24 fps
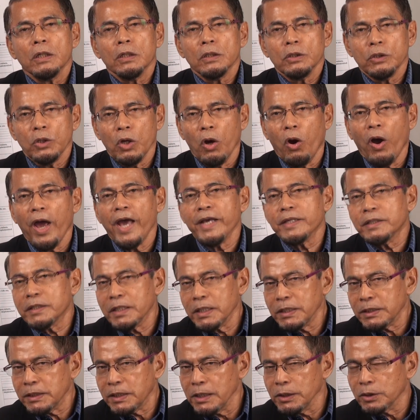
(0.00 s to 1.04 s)
your
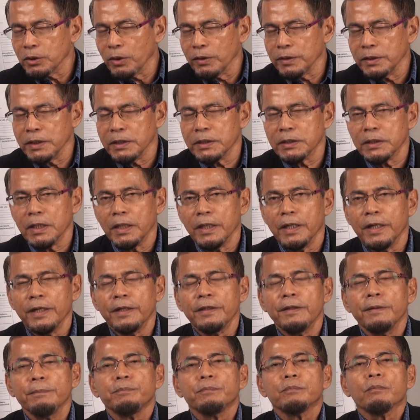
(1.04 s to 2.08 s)
existence on this
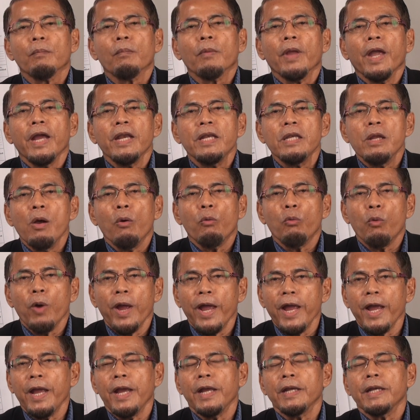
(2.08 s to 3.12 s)
earth in the
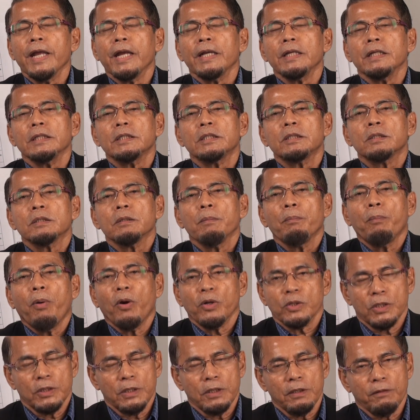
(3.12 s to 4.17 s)
way that is
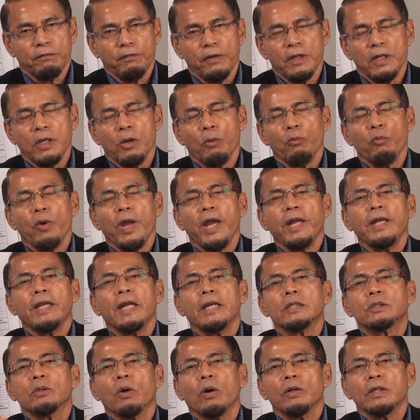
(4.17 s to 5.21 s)
positive, in the way
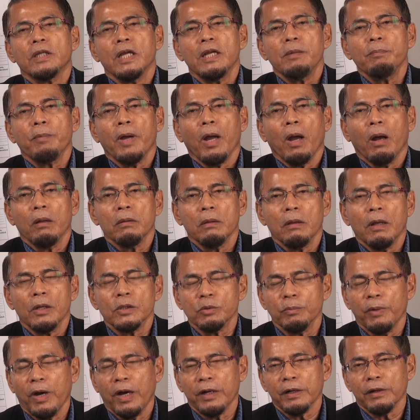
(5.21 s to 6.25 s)
that is ordained by Allah
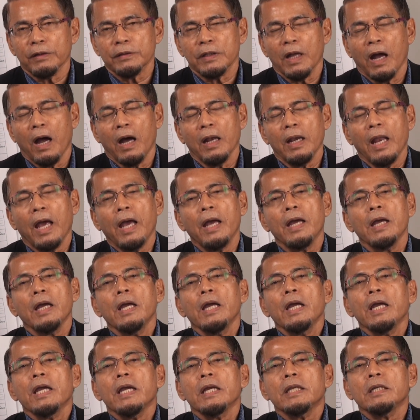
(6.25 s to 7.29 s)
subhanahu wa ta'ala,
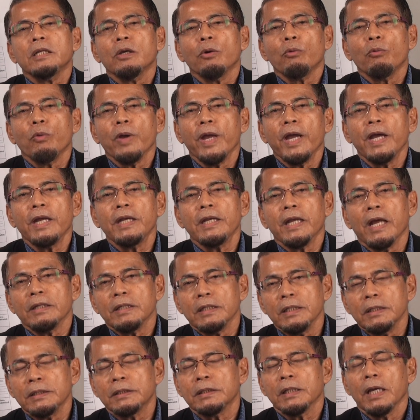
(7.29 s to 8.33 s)
in the way that
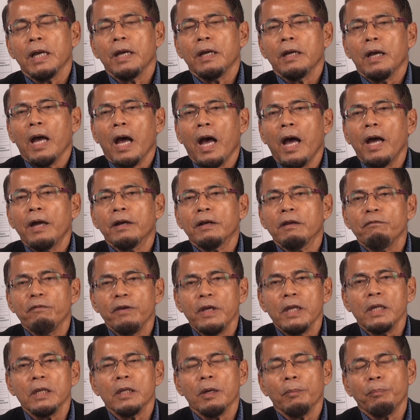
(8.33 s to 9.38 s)
is
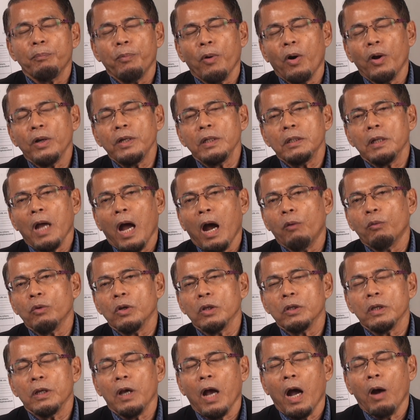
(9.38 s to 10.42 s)
revealed upon
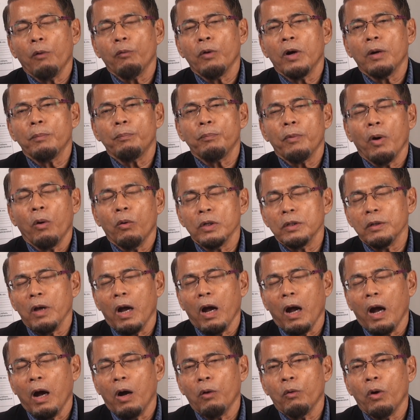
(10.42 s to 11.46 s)
our
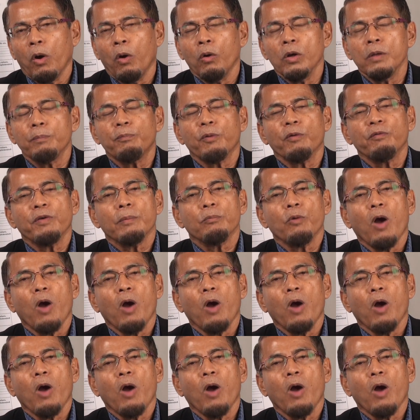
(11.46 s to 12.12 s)
holy prophet